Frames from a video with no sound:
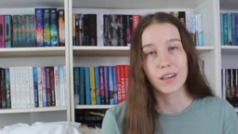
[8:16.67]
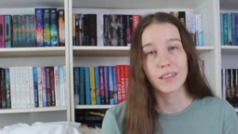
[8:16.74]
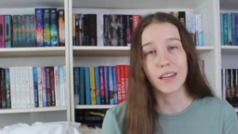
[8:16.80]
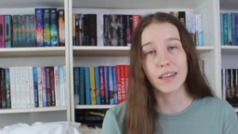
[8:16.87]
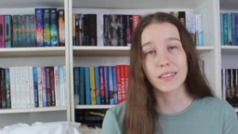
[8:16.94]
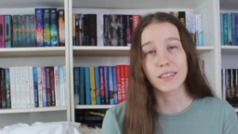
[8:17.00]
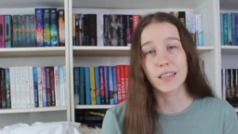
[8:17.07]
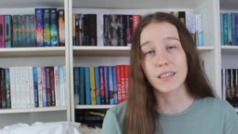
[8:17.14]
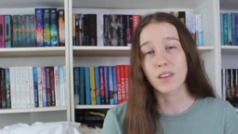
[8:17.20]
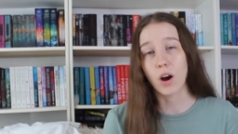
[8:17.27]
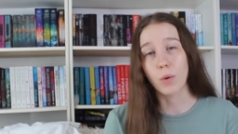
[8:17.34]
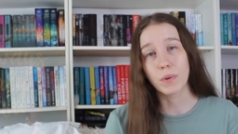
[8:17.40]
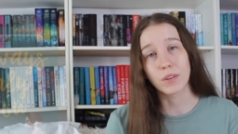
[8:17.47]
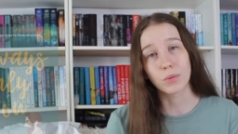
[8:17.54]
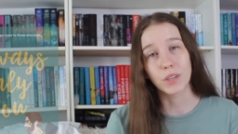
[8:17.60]
Next is
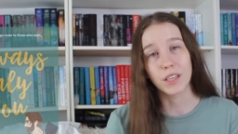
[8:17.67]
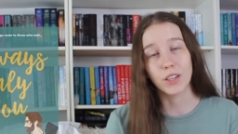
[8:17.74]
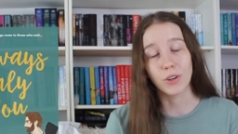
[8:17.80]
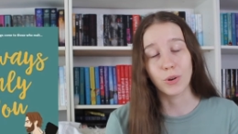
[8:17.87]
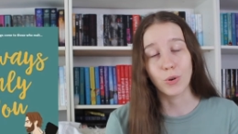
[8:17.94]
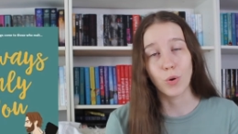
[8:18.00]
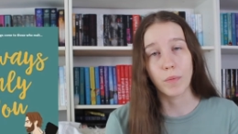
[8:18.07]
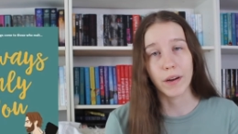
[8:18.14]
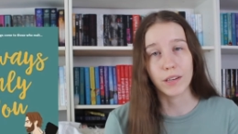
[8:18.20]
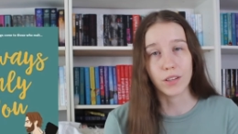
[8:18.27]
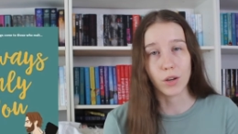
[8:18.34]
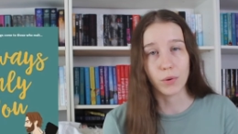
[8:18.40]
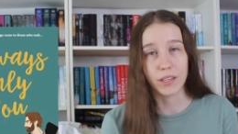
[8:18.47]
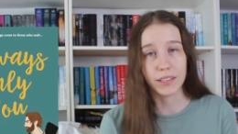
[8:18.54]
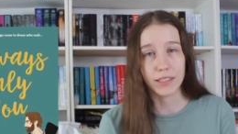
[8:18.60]
Always Only You by
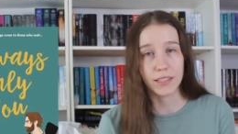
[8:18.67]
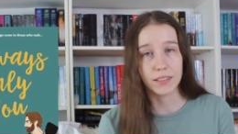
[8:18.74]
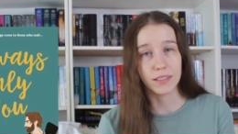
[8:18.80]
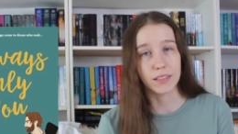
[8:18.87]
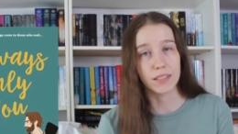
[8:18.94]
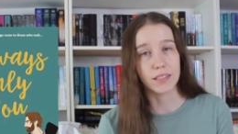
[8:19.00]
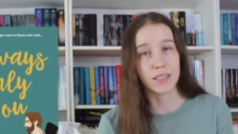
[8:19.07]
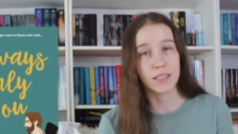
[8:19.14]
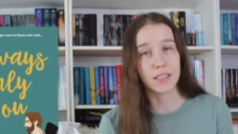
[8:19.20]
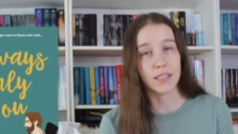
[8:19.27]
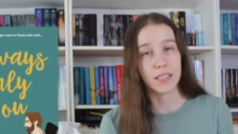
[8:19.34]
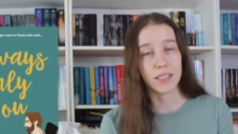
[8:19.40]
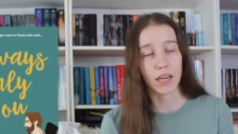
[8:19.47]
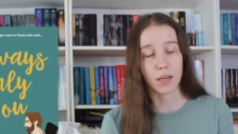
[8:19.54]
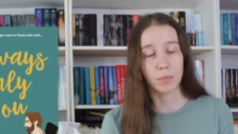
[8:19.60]
Chloe Liese. This is
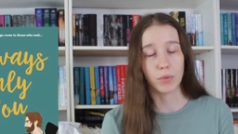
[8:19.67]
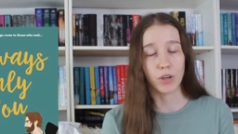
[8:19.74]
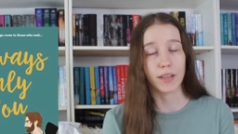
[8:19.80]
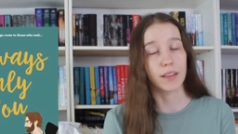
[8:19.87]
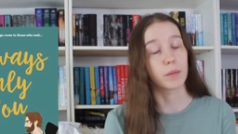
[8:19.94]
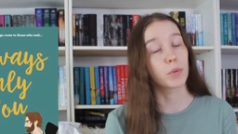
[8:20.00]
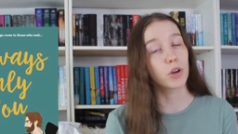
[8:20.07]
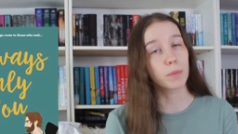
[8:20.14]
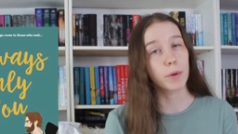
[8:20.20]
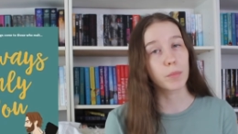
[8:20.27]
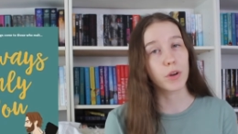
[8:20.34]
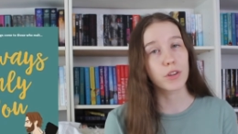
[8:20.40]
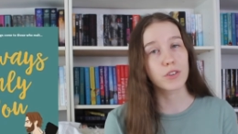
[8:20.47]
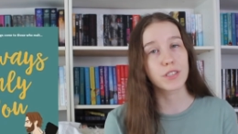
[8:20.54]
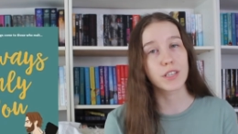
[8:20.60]
the second book in the Bergman
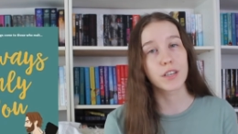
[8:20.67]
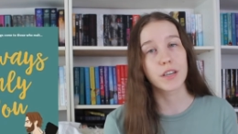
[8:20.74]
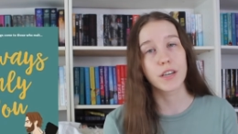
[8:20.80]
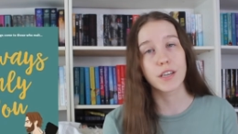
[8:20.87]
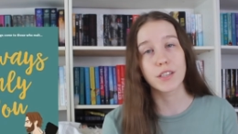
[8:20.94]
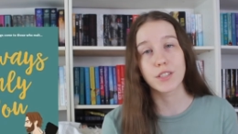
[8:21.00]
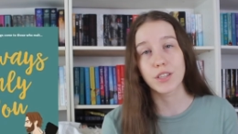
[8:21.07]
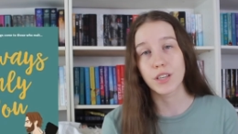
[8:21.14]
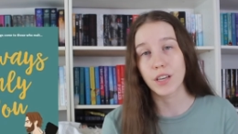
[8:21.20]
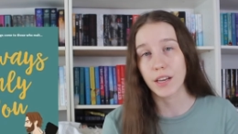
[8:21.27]
Brothers series.